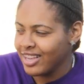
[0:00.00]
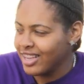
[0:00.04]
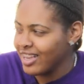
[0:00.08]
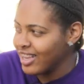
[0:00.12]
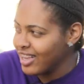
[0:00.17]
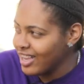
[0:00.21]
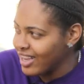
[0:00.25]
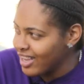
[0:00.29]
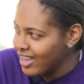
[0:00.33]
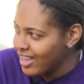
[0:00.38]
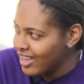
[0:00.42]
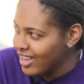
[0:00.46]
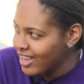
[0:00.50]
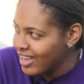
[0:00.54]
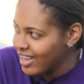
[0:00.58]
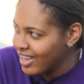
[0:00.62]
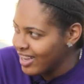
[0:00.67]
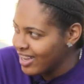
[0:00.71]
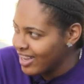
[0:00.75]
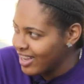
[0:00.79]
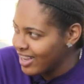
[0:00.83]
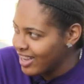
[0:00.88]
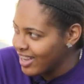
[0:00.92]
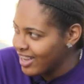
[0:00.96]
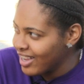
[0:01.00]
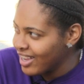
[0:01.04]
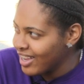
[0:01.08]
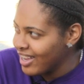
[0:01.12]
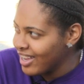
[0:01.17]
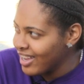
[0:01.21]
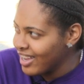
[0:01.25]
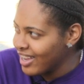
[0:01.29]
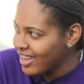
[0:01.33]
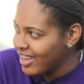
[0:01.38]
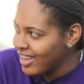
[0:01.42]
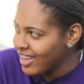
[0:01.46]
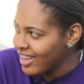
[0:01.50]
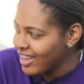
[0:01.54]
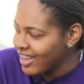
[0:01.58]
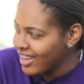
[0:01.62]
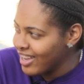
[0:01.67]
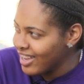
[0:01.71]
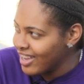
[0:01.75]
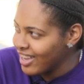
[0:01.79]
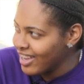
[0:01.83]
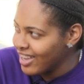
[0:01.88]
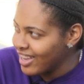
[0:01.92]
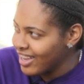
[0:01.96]

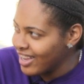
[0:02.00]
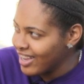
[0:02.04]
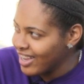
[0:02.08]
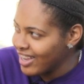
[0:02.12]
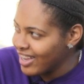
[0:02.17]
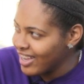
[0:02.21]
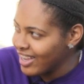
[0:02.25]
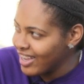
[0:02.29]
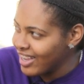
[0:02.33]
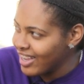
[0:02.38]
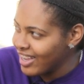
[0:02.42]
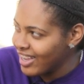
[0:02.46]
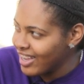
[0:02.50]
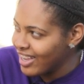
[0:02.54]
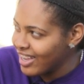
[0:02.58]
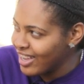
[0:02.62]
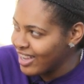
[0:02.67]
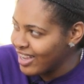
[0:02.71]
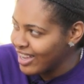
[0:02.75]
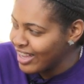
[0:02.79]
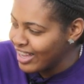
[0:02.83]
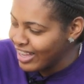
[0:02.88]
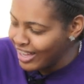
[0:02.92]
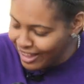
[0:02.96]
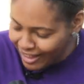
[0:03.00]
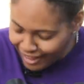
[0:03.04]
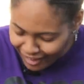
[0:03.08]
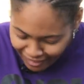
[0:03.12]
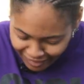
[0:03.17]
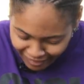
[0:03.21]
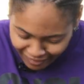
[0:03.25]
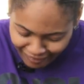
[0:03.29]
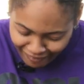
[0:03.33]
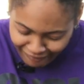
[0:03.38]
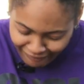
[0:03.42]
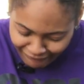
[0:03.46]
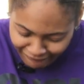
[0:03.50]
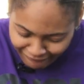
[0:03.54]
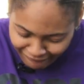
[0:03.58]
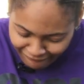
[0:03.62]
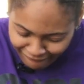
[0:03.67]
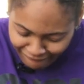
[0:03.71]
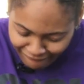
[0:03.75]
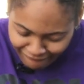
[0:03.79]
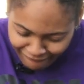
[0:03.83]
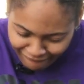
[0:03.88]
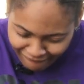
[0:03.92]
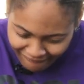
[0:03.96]

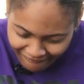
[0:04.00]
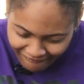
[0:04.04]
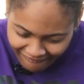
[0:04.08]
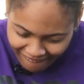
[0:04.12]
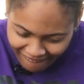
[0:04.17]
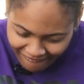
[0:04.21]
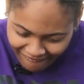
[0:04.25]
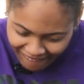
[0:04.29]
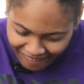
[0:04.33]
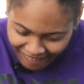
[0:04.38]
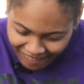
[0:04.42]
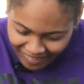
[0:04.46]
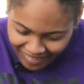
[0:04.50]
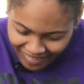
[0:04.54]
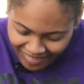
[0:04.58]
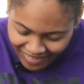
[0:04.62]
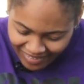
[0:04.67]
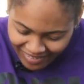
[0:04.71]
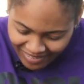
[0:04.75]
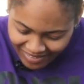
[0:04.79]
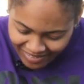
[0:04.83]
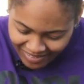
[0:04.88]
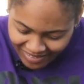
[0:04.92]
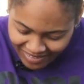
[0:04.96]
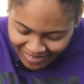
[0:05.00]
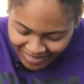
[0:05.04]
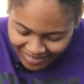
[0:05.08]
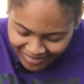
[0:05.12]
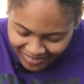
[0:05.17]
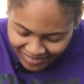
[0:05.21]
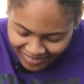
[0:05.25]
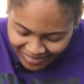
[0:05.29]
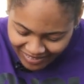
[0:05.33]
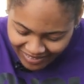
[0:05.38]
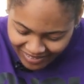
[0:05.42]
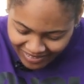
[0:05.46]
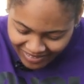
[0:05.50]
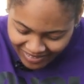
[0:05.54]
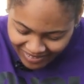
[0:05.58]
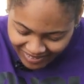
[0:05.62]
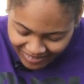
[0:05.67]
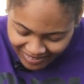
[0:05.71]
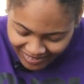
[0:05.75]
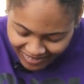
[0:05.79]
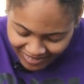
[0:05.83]
[no speech]